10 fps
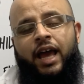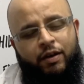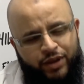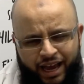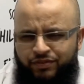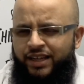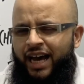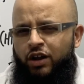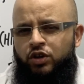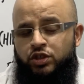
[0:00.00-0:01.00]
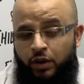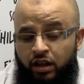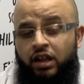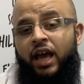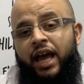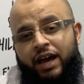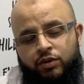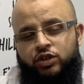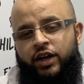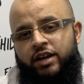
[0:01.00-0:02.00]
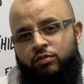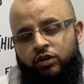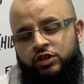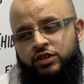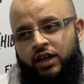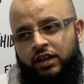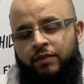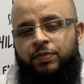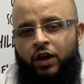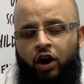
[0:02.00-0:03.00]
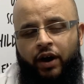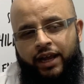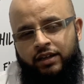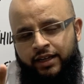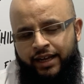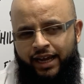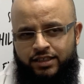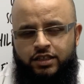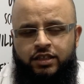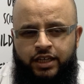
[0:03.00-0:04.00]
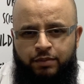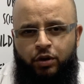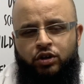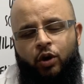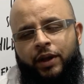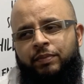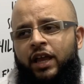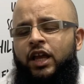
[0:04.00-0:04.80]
We have Tagalog as well, and we're trying more, inshallah. All right, next, keep on going.